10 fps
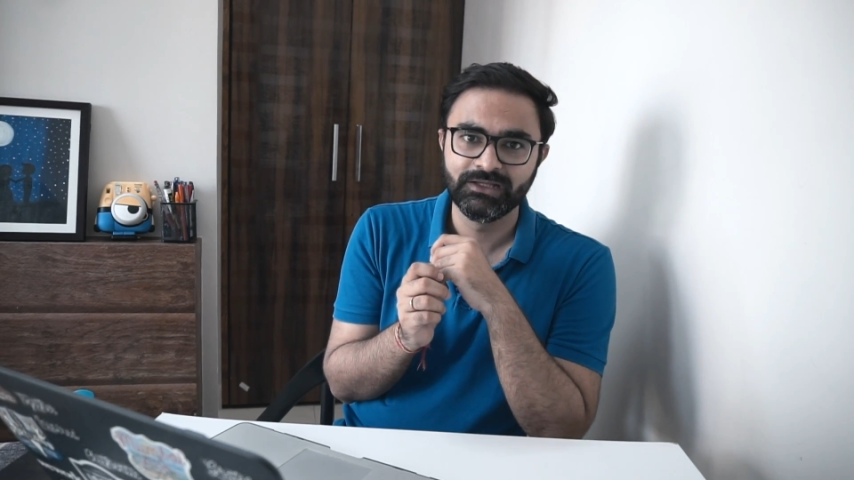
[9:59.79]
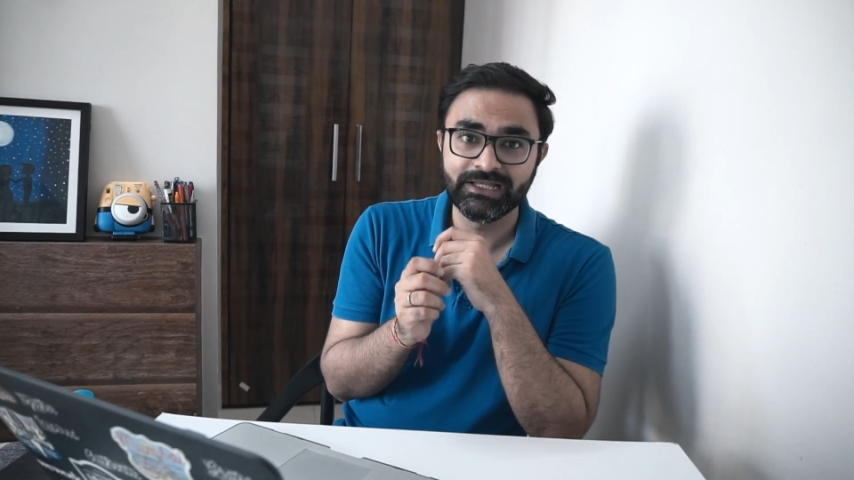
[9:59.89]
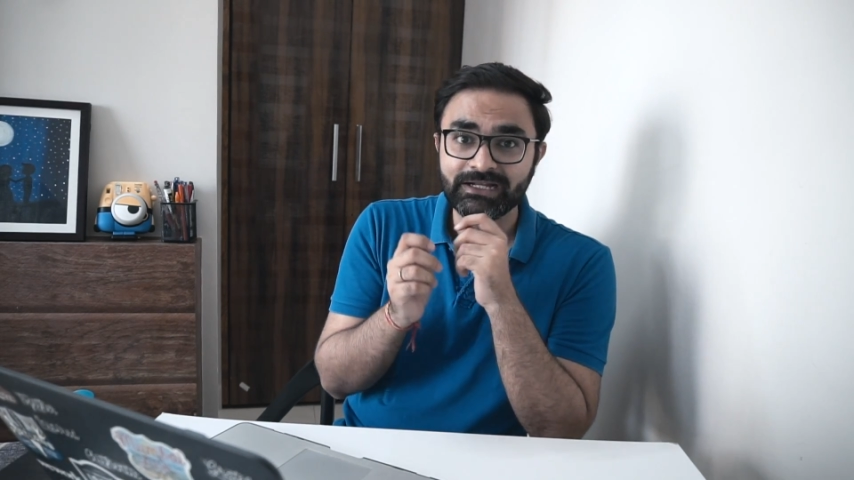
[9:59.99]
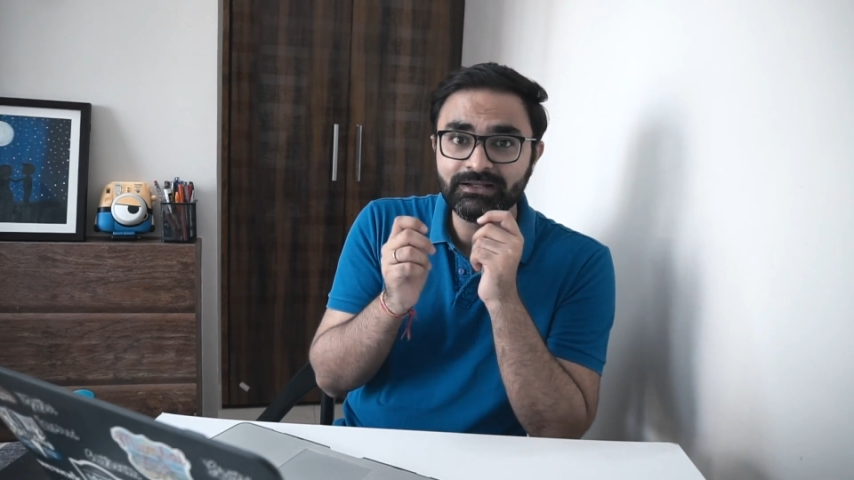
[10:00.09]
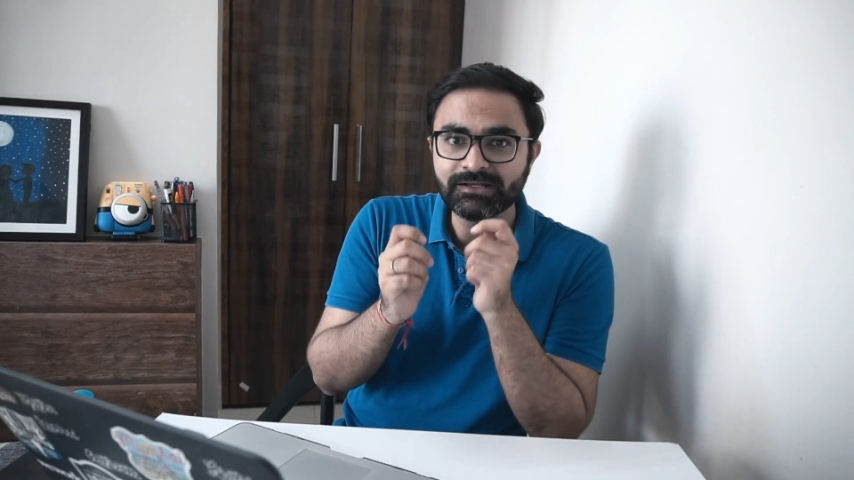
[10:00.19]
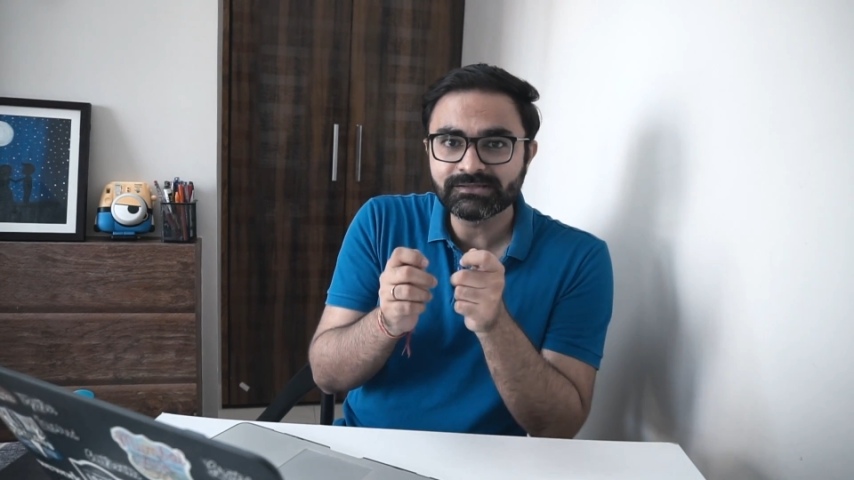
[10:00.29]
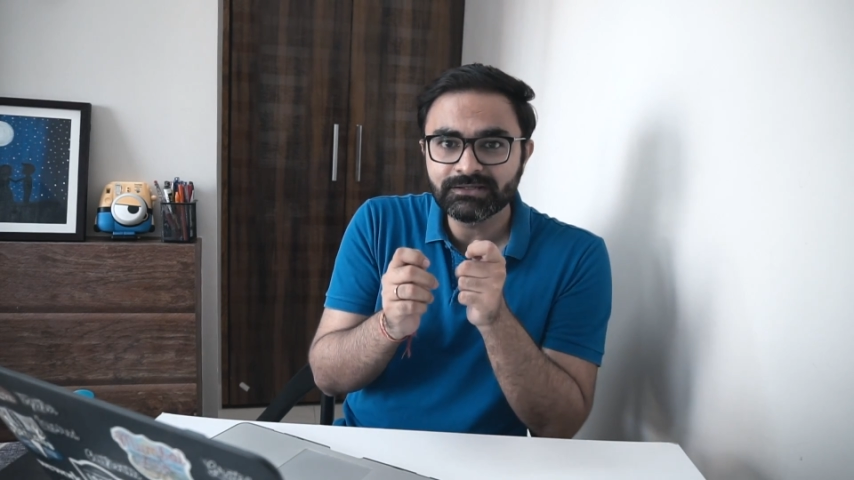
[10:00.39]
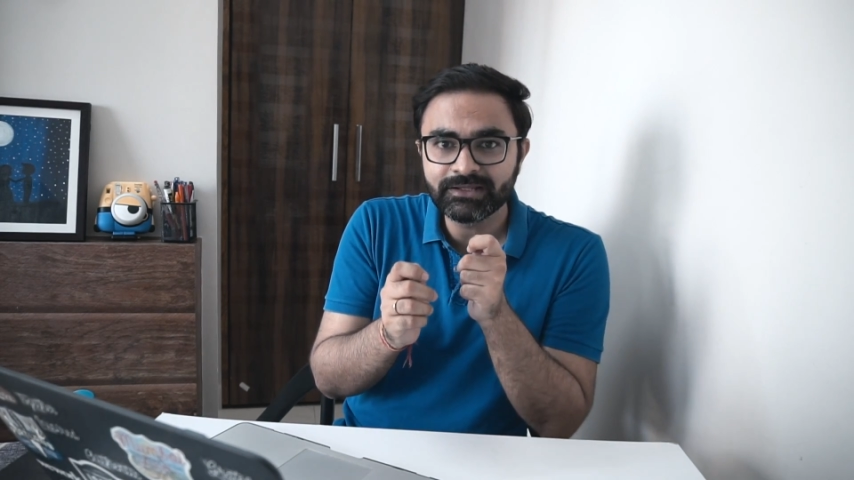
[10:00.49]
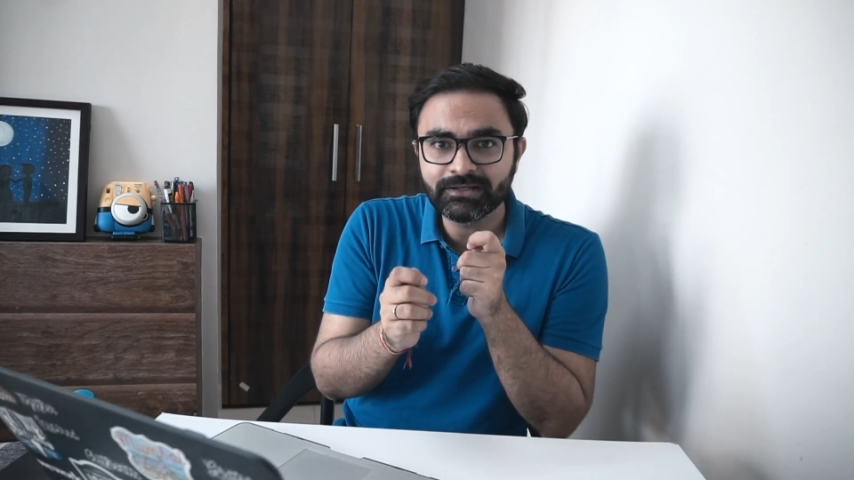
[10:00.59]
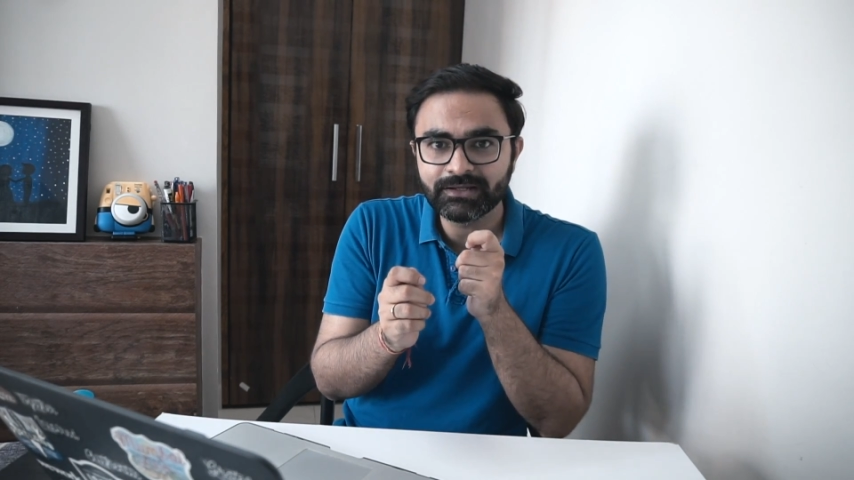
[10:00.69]
It
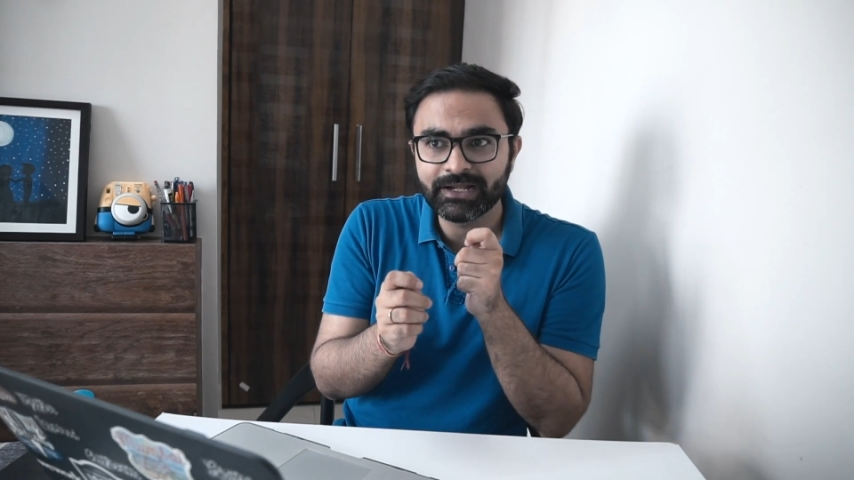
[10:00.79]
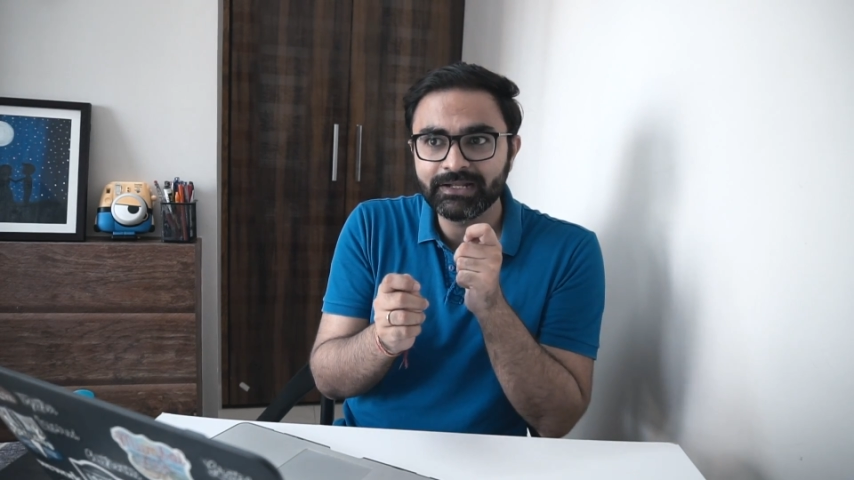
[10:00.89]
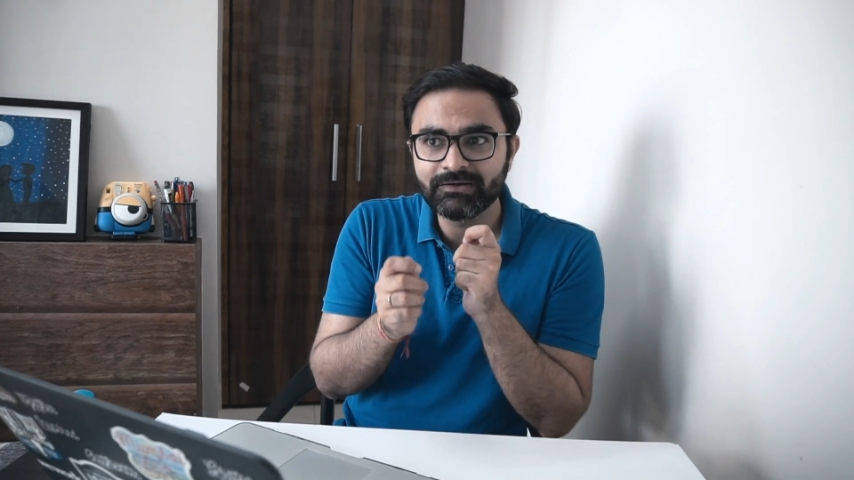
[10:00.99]
doesn't get